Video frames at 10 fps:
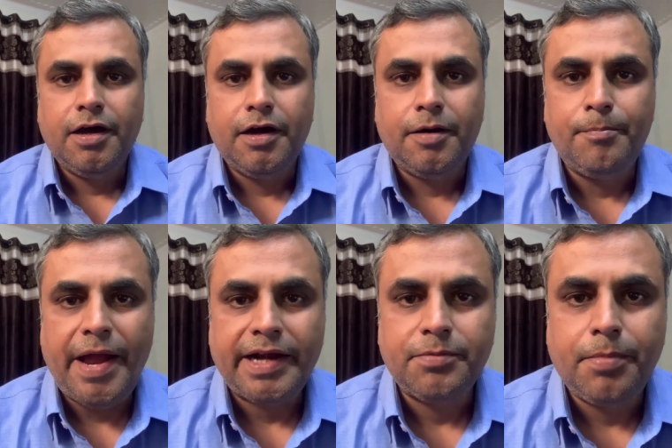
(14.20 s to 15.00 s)

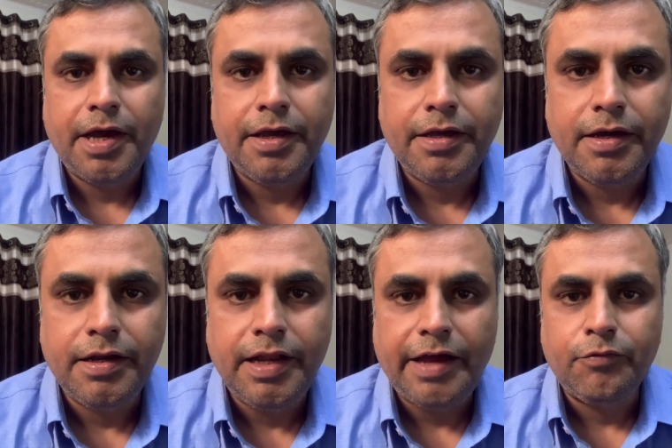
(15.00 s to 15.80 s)
backed by a
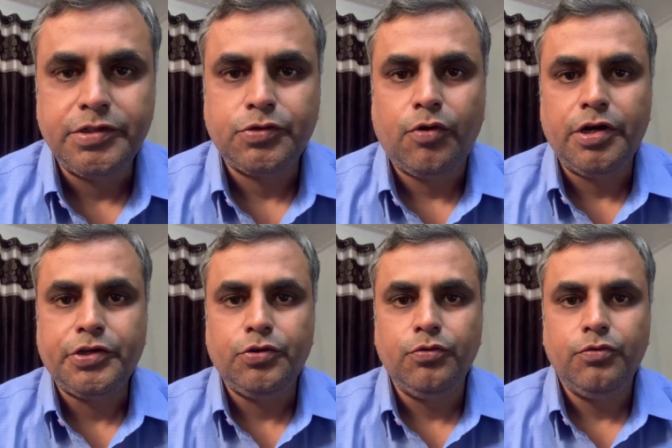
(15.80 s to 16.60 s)
language called
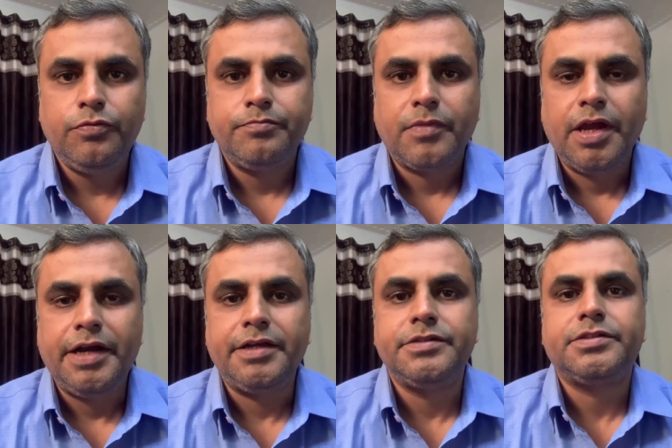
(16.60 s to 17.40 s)
Q. It
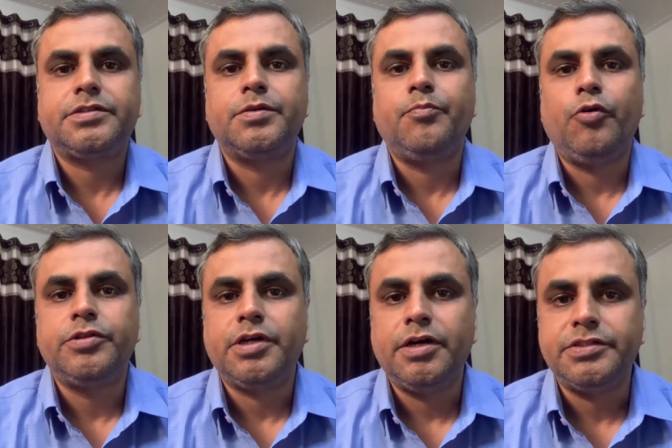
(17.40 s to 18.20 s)
is both
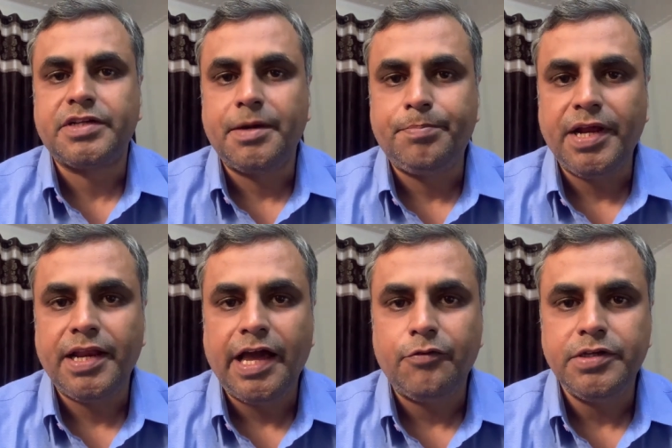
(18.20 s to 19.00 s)
a scripting
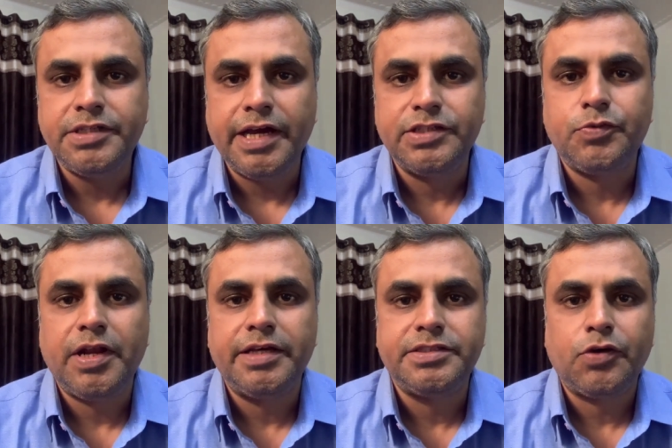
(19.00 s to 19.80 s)
language as well
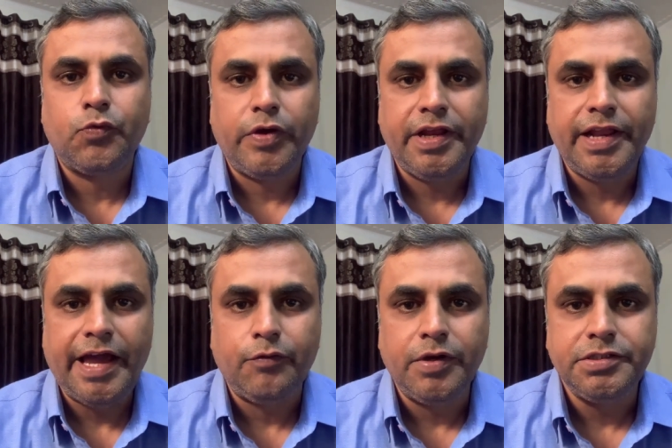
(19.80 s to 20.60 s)
as a query
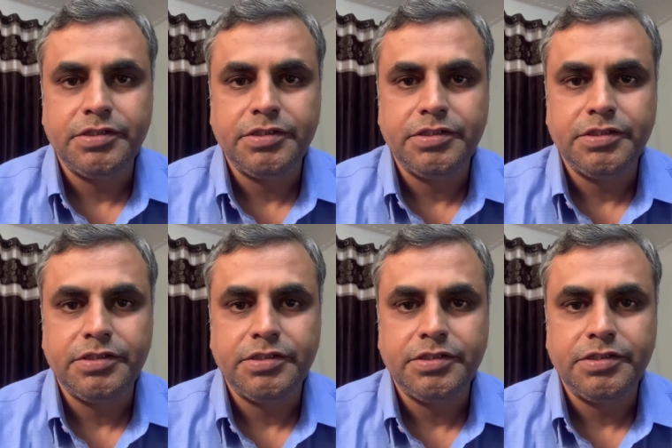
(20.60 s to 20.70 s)
language.